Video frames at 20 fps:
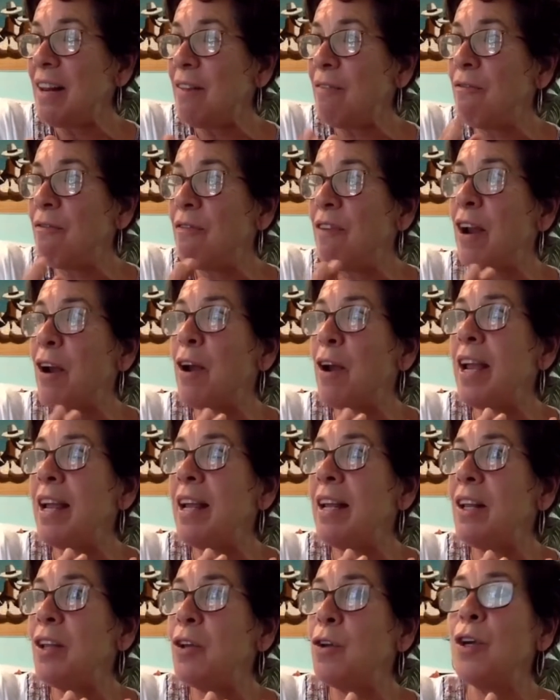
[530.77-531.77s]
very
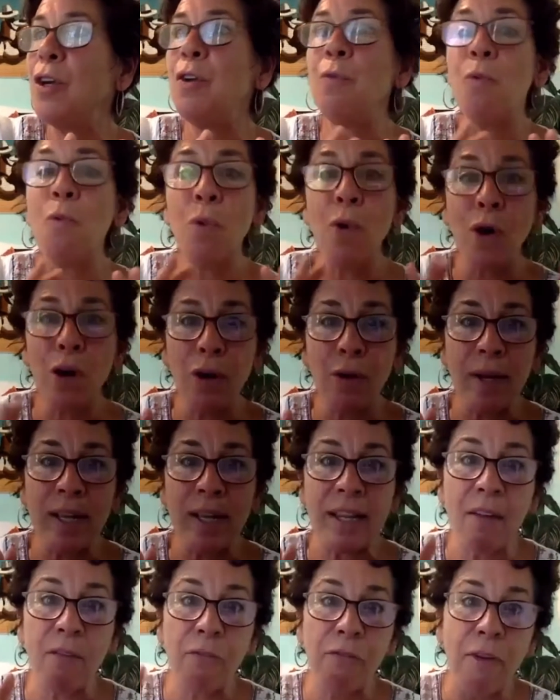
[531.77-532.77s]
good work with
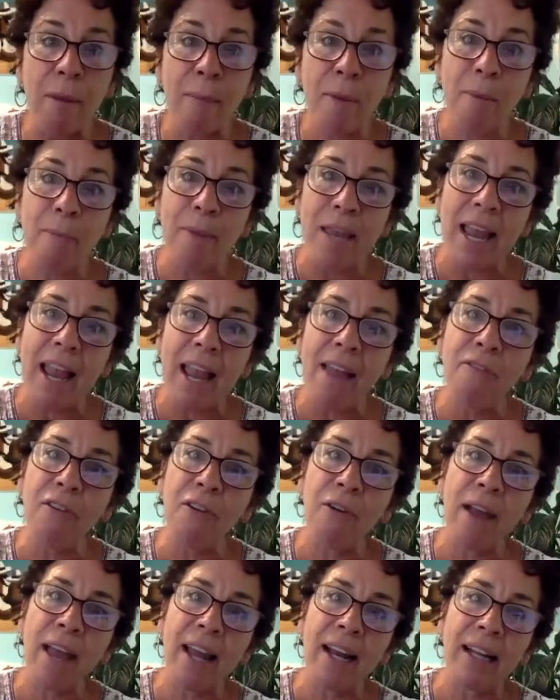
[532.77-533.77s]
it from a
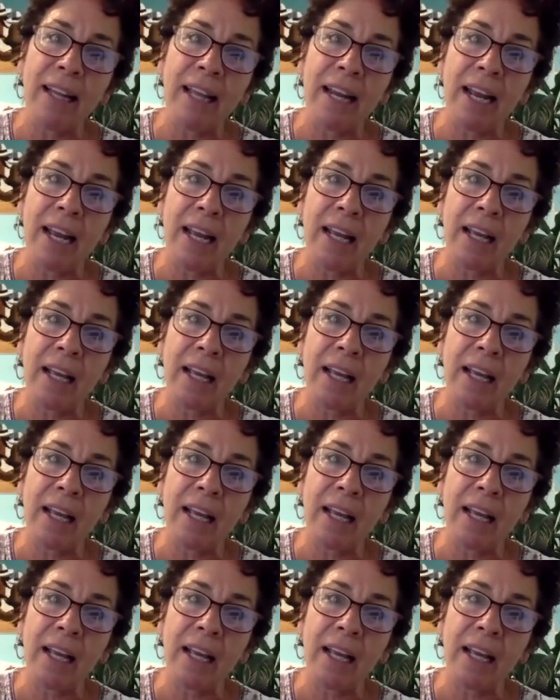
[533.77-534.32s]
behavior analytic